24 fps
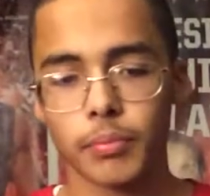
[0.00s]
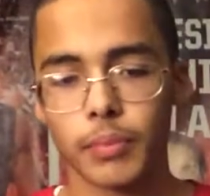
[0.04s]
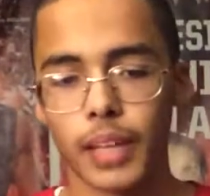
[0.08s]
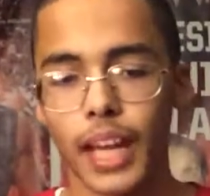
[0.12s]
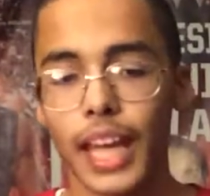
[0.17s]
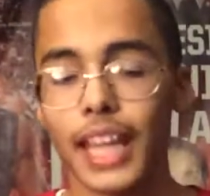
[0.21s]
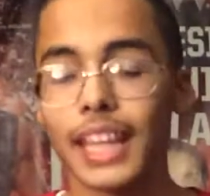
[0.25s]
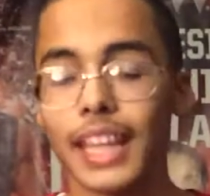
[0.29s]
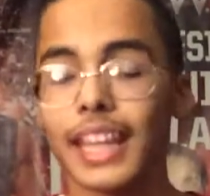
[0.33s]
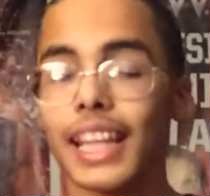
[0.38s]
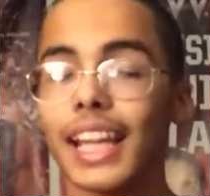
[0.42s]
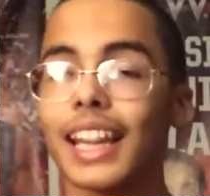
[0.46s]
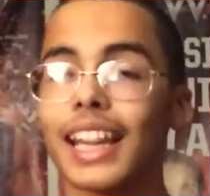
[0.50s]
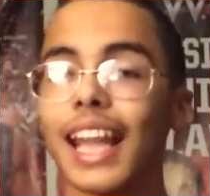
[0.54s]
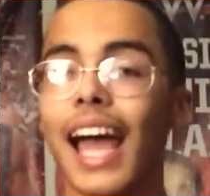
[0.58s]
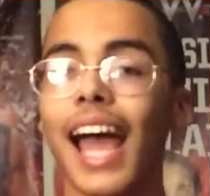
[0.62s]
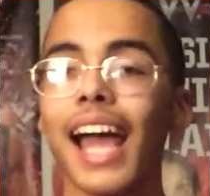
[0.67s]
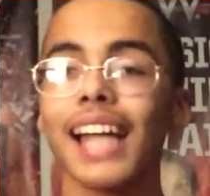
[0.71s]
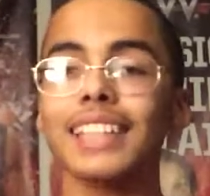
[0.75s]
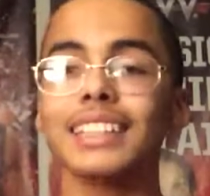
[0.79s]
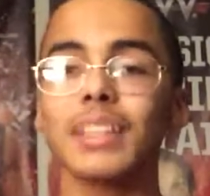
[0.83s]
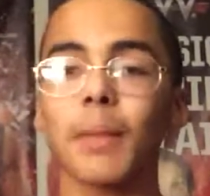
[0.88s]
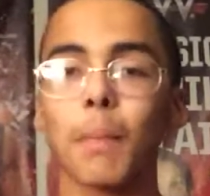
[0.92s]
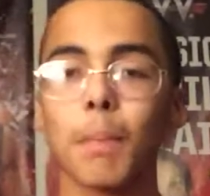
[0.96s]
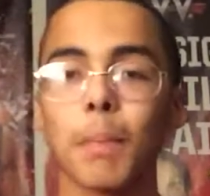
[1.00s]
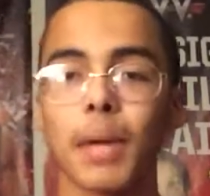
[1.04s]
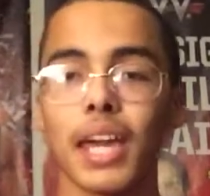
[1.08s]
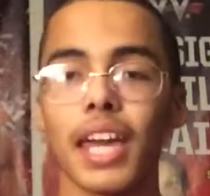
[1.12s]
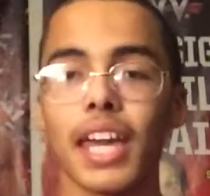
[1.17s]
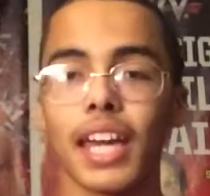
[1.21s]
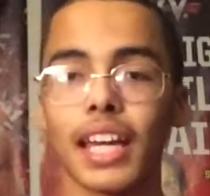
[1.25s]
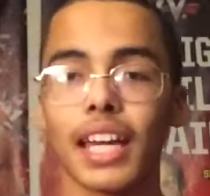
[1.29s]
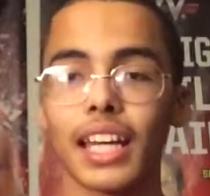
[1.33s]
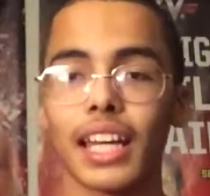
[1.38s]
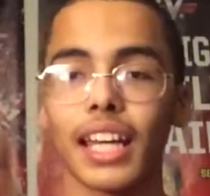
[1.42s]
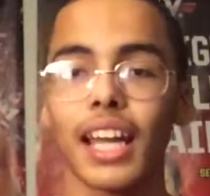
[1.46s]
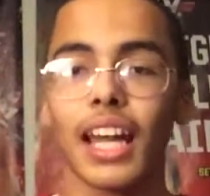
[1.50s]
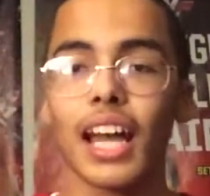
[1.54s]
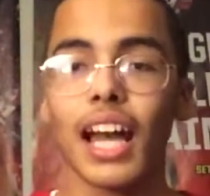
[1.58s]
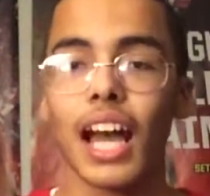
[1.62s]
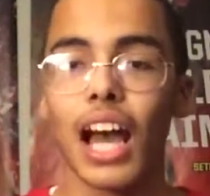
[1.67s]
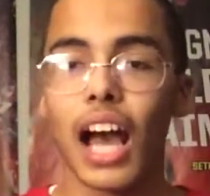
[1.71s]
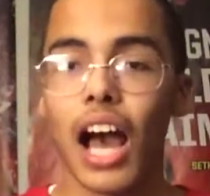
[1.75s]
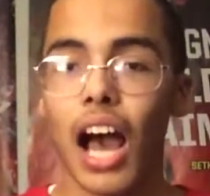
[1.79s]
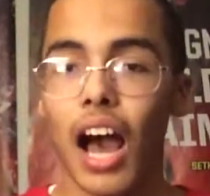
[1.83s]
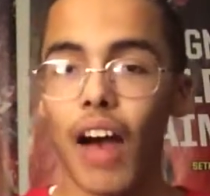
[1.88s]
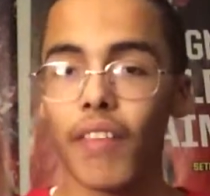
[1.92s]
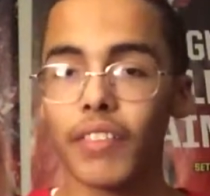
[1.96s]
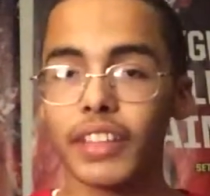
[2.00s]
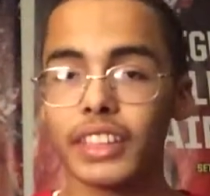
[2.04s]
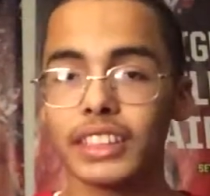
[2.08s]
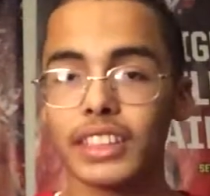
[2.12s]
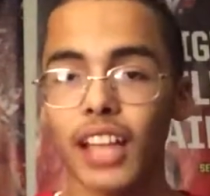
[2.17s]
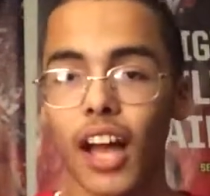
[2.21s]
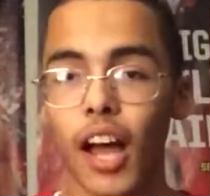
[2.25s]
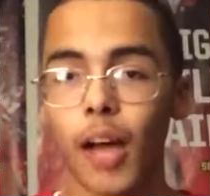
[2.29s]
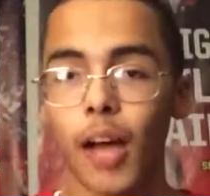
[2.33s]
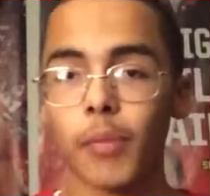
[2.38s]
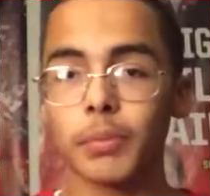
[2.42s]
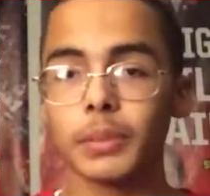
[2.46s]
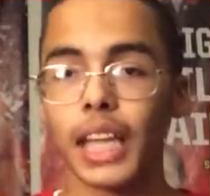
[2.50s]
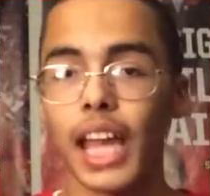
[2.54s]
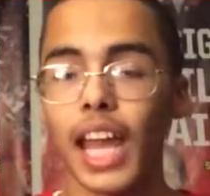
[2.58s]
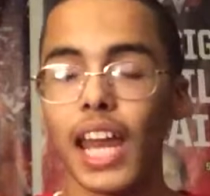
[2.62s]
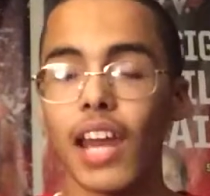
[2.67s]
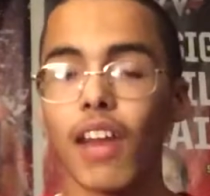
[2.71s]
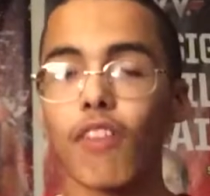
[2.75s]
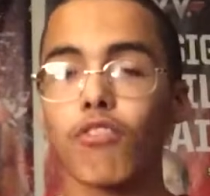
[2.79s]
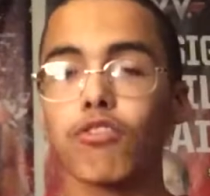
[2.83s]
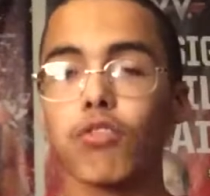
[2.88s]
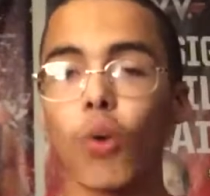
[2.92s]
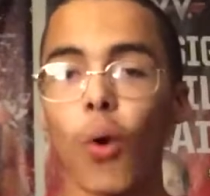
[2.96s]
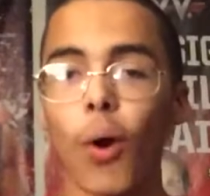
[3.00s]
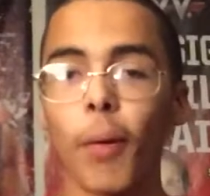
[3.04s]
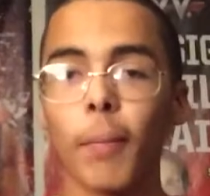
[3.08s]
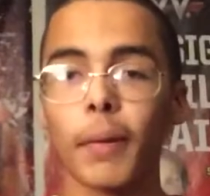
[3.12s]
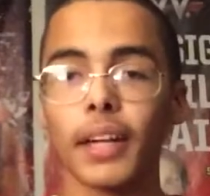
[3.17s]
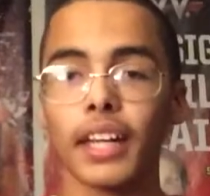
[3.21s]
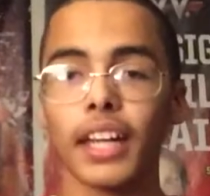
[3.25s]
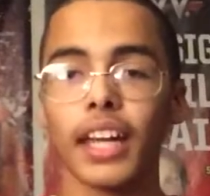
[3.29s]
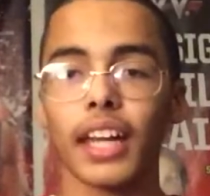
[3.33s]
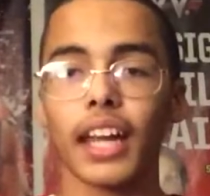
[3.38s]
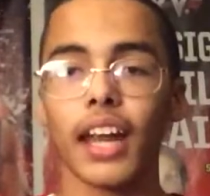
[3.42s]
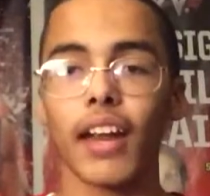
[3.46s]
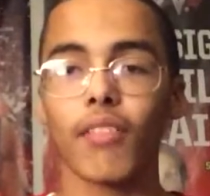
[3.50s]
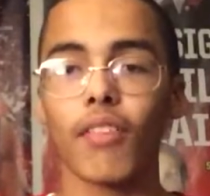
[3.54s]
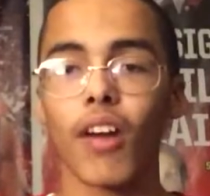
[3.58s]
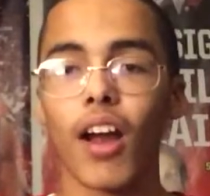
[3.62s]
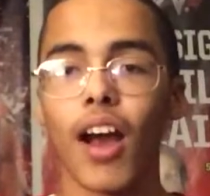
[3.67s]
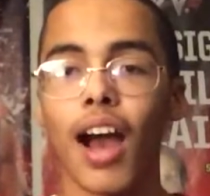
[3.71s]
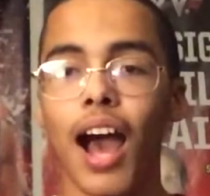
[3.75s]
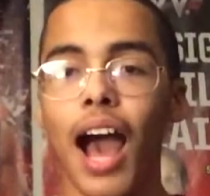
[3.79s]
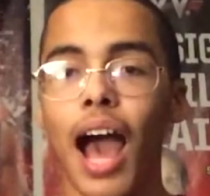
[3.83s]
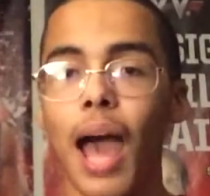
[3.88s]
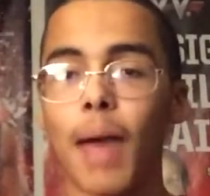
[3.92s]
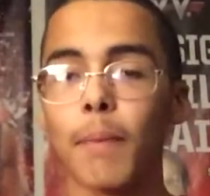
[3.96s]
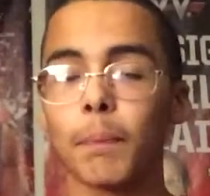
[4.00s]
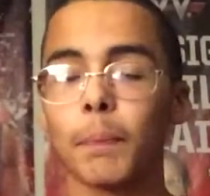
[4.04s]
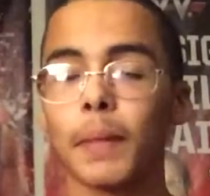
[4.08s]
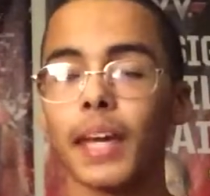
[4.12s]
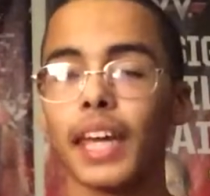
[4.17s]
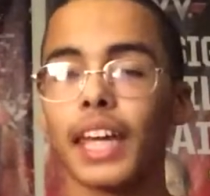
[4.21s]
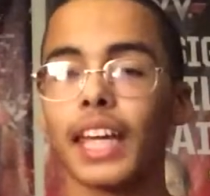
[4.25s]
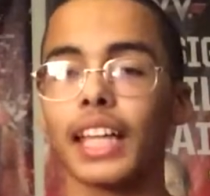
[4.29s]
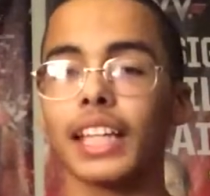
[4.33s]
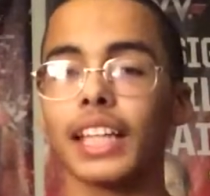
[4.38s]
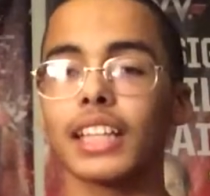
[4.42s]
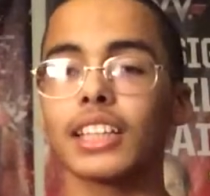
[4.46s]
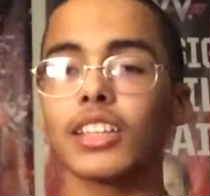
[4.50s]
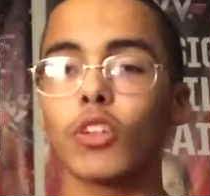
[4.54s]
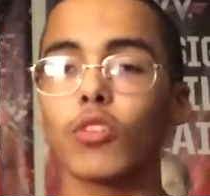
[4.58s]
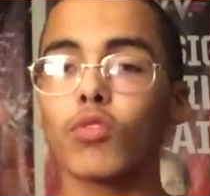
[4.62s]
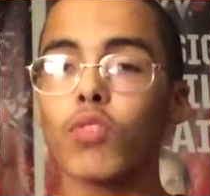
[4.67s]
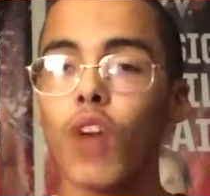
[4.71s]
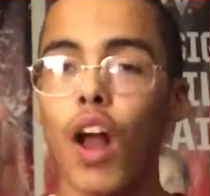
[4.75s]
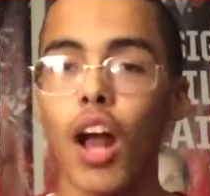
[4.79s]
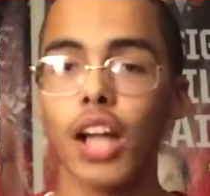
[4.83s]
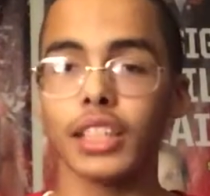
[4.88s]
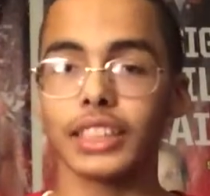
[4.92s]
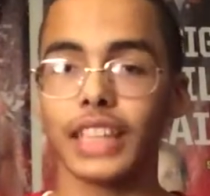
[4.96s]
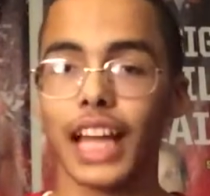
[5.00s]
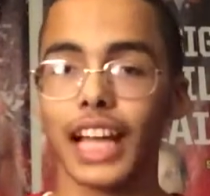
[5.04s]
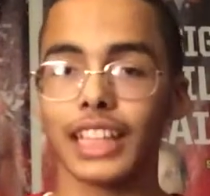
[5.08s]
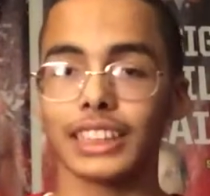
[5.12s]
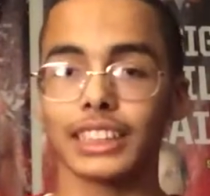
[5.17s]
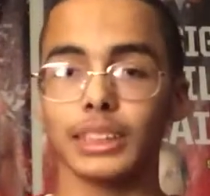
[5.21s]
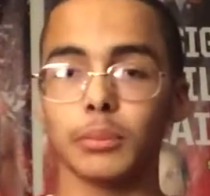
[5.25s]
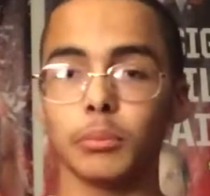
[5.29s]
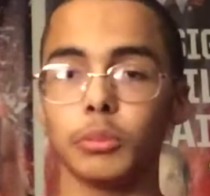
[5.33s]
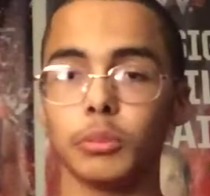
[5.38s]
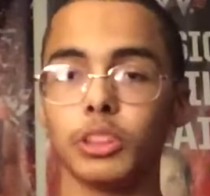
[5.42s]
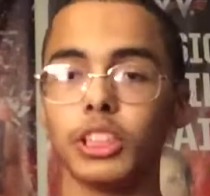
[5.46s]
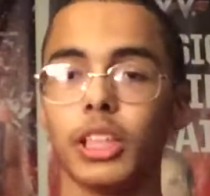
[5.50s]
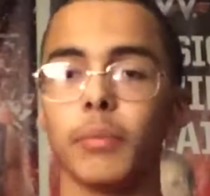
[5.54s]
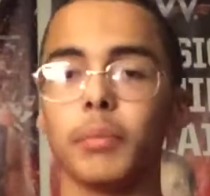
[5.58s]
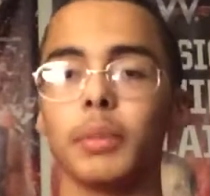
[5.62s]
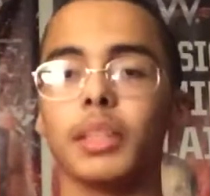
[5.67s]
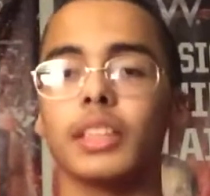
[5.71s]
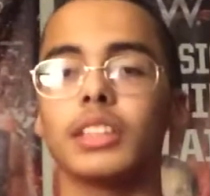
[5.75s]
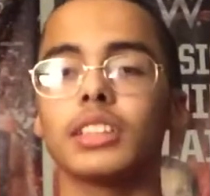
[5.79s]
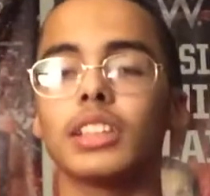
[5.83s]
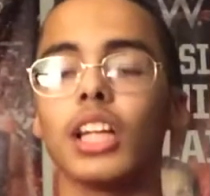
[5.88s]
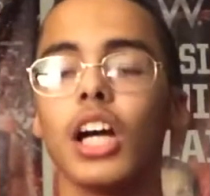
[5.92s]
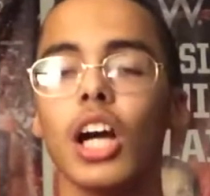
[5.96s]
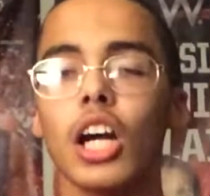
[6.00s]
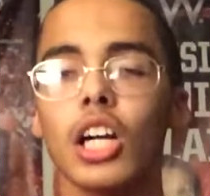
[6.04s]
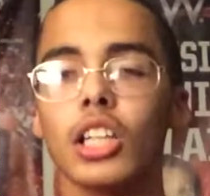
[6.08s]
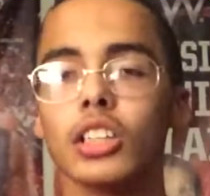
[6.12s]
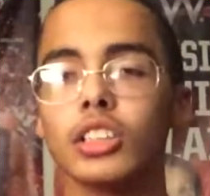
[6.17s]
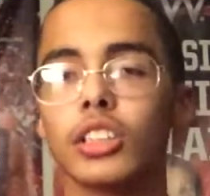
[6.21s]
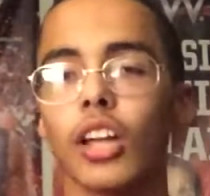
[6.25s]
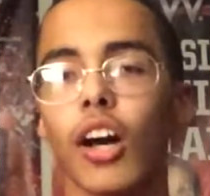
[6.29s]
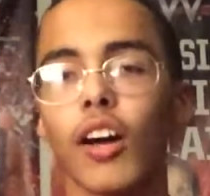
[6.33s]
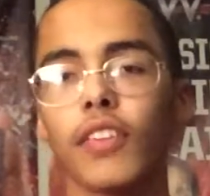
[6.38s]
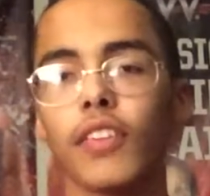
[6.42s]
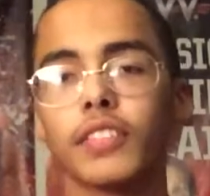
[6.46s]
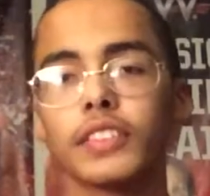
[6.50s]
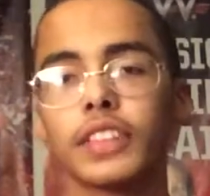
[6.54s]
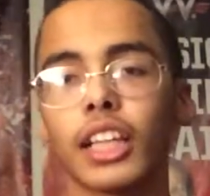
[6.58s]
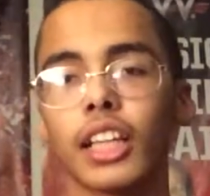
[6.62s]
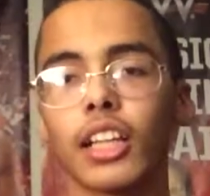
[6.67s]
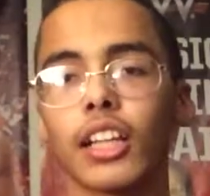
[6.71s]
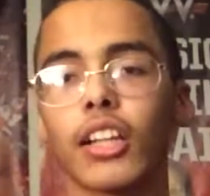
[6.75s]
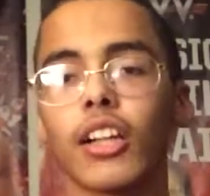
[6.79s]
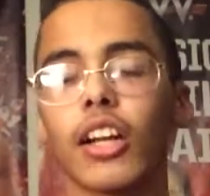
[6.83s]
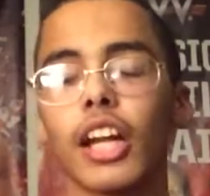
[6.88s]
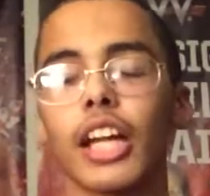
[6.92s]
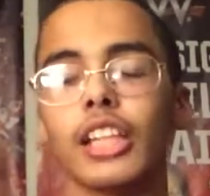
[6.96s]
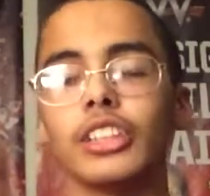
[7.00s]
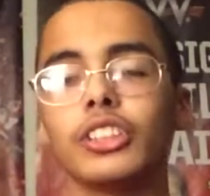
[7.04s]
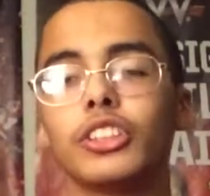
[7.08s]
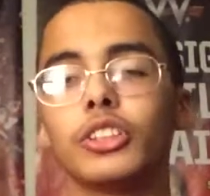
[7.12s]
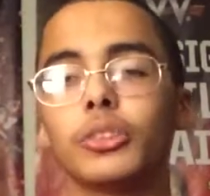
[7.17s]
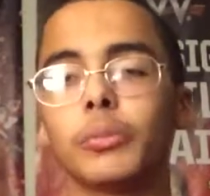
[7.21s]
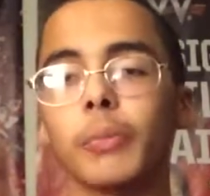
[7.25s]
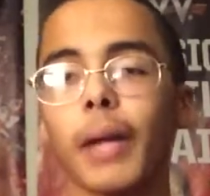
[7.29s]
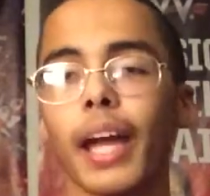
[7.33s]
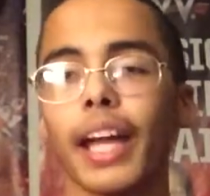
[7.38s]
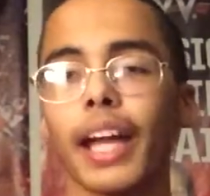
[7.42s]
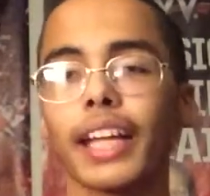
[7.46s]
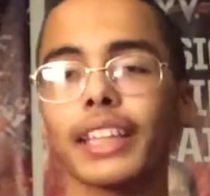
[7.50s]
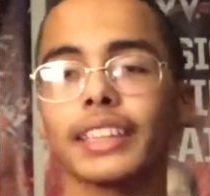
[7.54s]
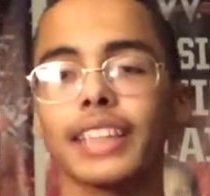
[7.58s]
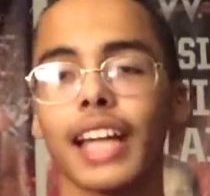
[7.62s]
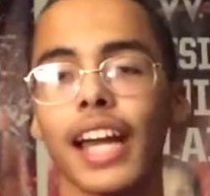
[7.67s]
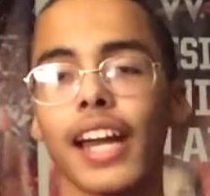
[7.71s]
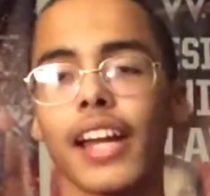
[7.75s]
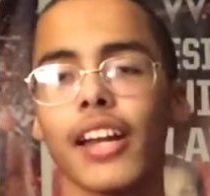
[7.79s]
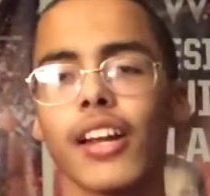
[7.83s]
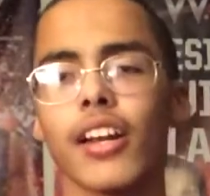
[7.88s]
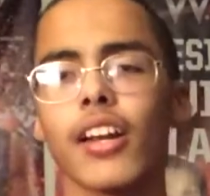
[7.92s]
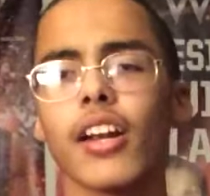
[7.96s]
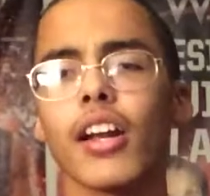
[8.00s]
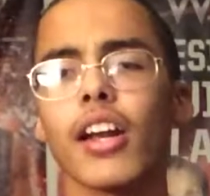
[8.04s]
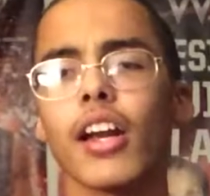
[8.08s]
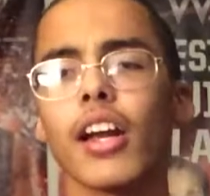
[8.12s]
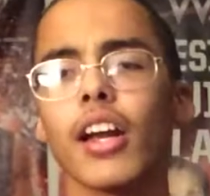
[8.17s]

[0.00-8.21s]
And the last pick of the top 10 for Monday Night Raw, I'm picking the Raw Tag Team Champions, Dolph Ziggler and Drew McIntyre.